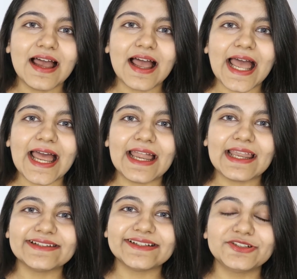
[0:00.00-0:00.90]

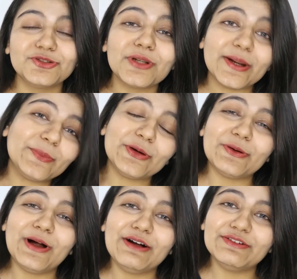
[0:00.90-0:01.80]
And do let me know how